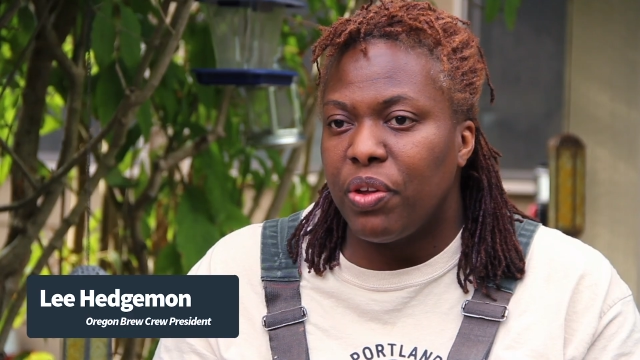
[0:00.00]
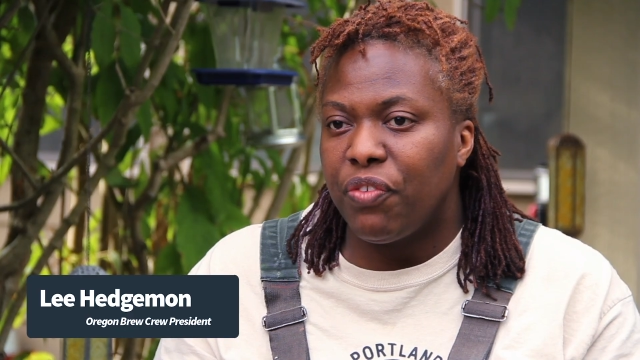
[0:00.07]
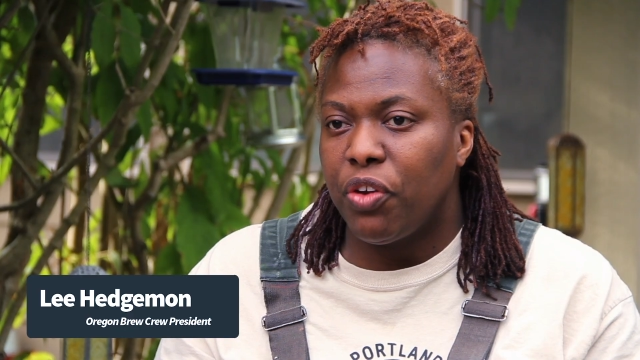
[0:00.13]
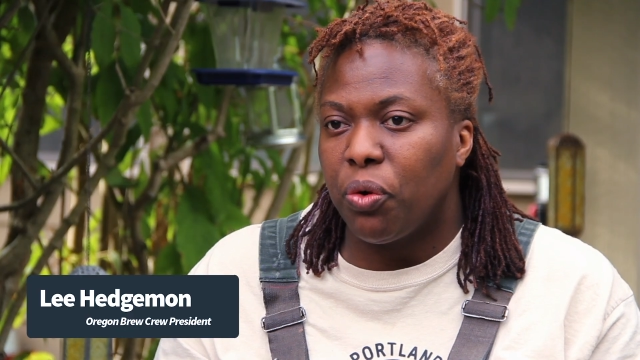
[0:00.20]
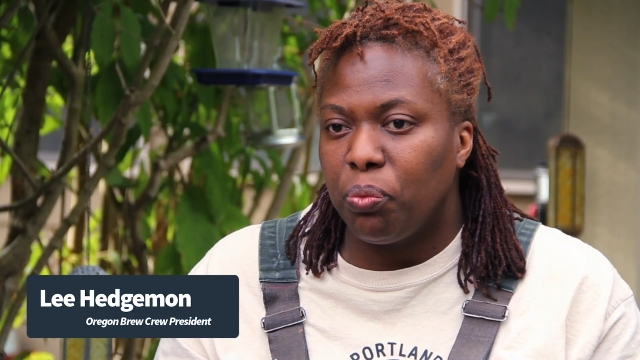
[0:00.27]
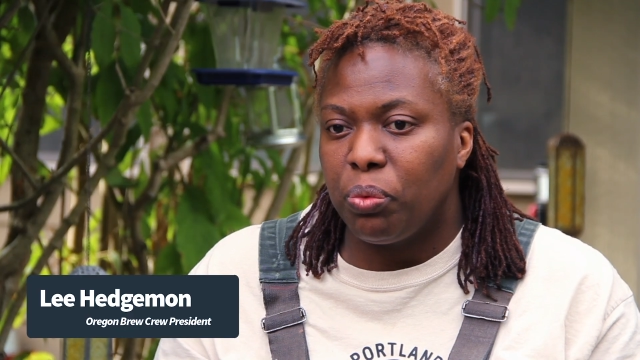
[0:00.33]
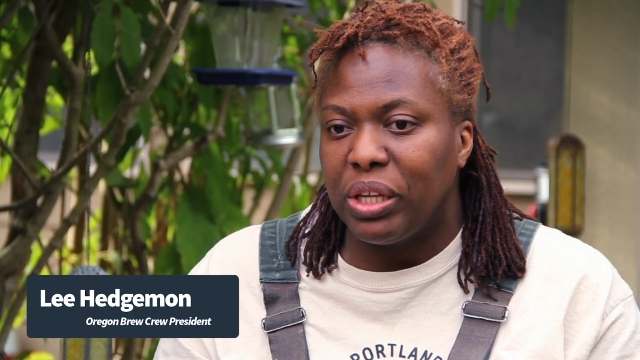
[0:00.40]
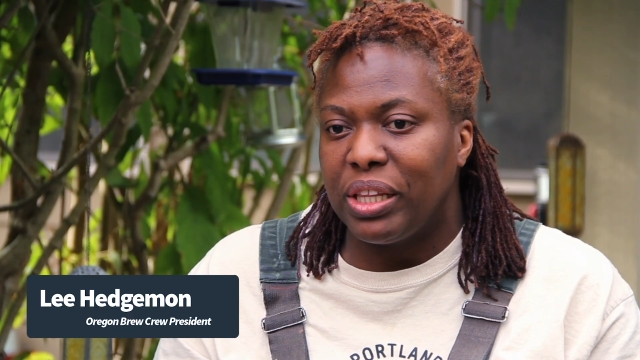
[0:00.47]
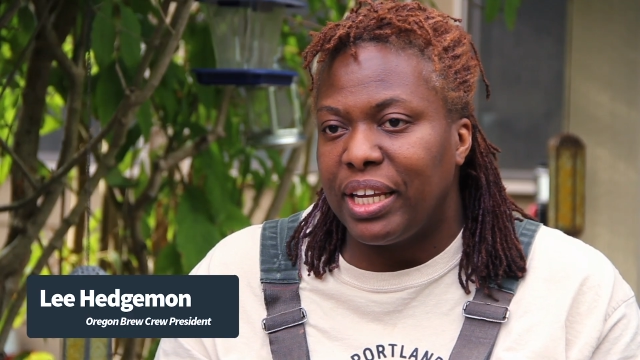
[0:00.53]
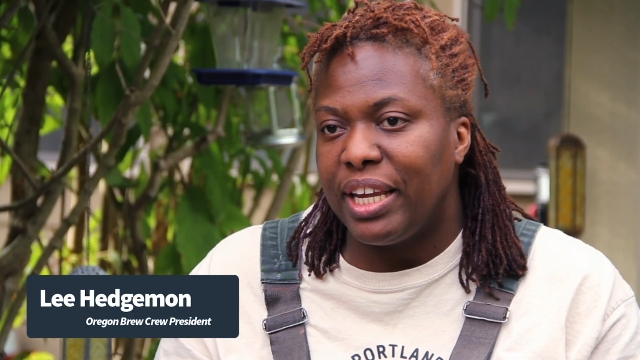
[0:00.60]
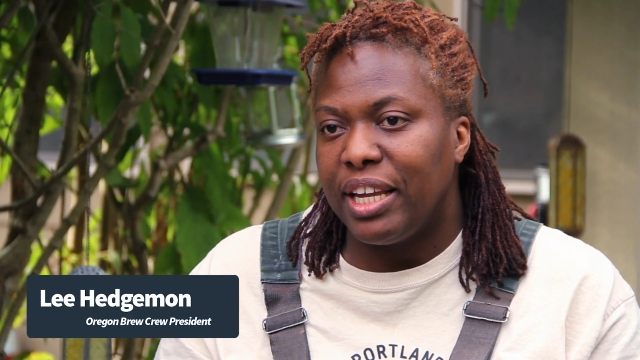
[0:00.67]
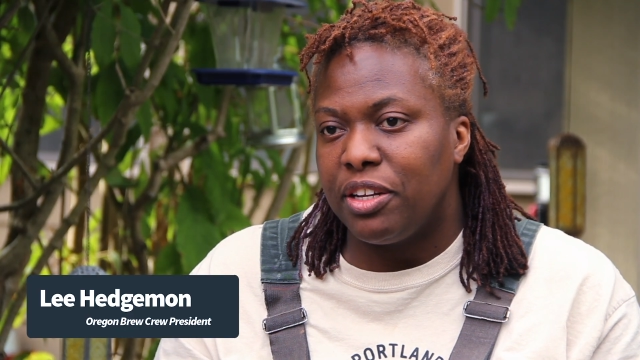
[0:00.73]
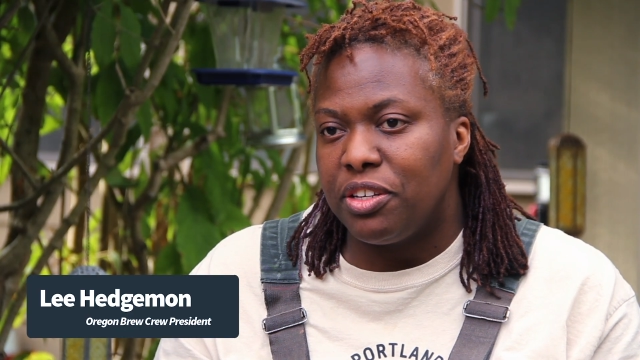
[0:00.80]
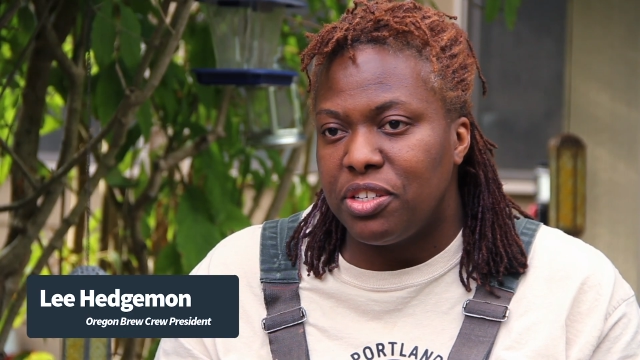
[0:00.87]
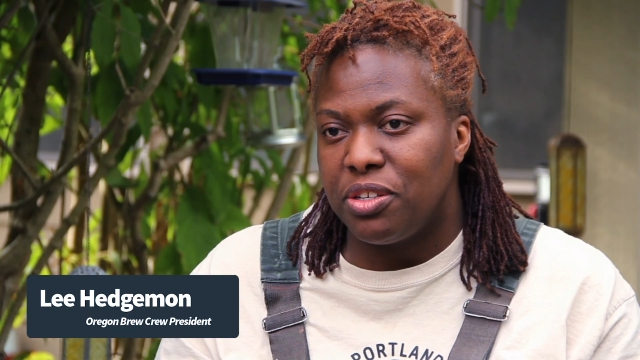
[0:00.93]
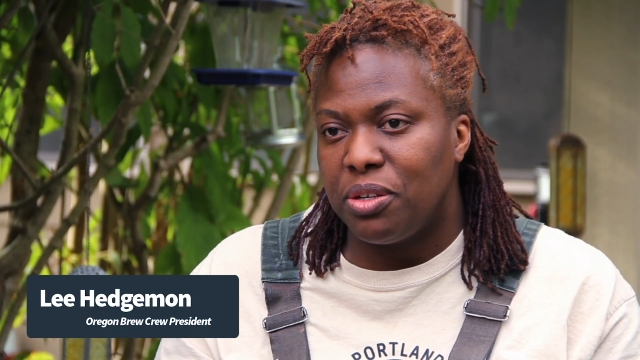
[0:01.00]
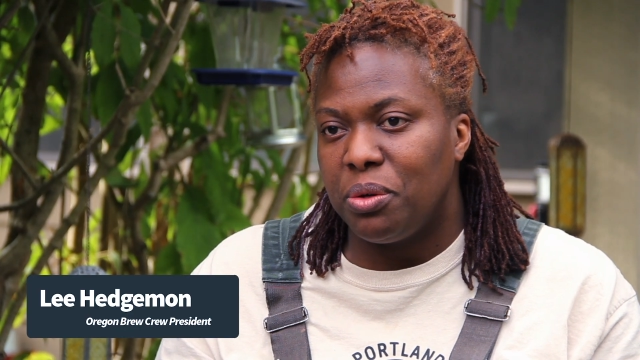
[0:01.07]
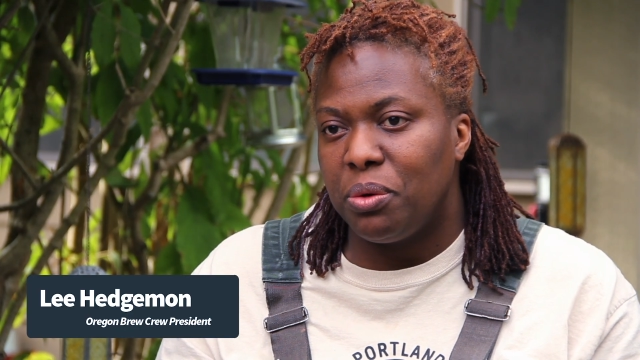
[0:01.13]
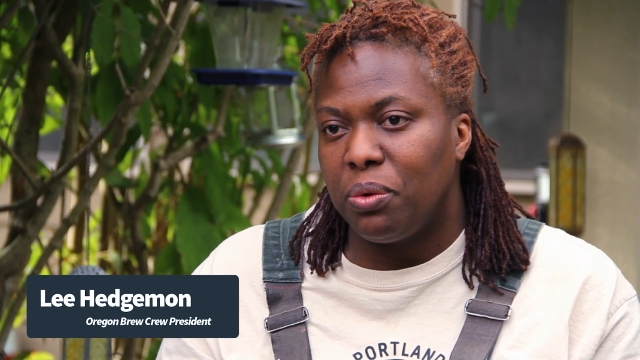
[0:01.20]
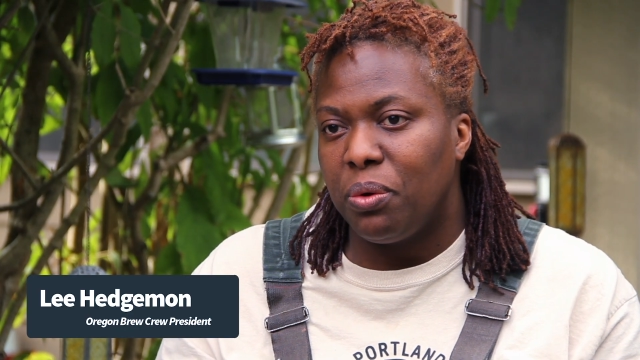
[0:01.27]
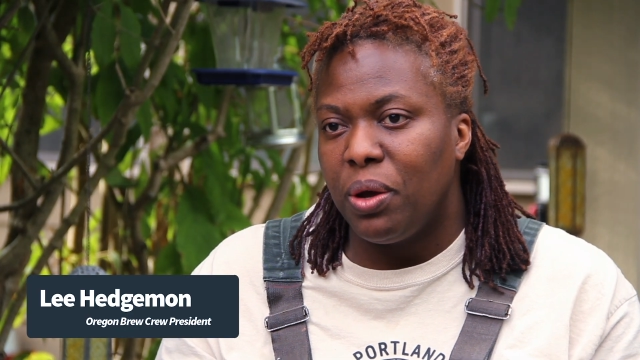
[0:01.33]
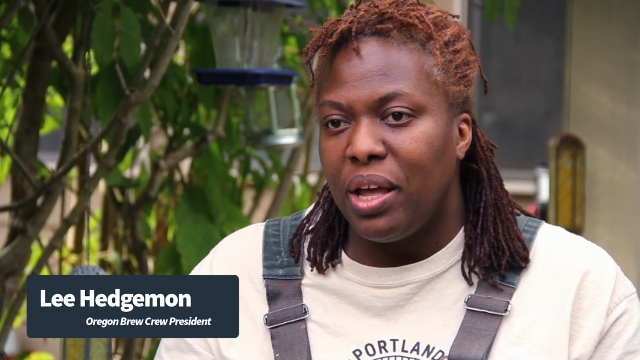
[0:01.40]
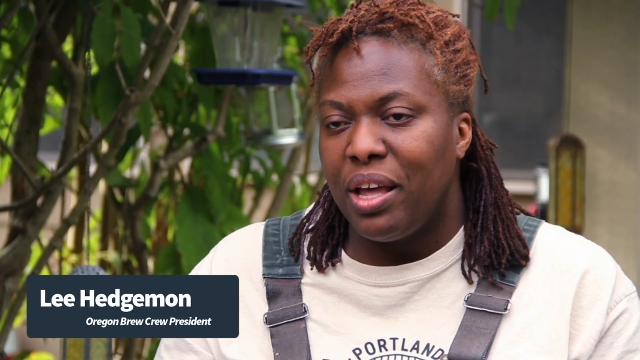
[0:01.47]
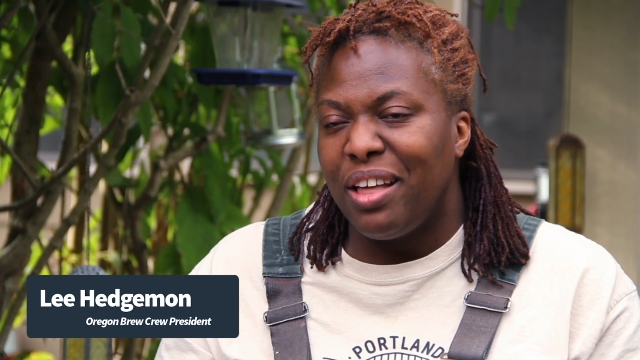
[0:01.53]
if you're really into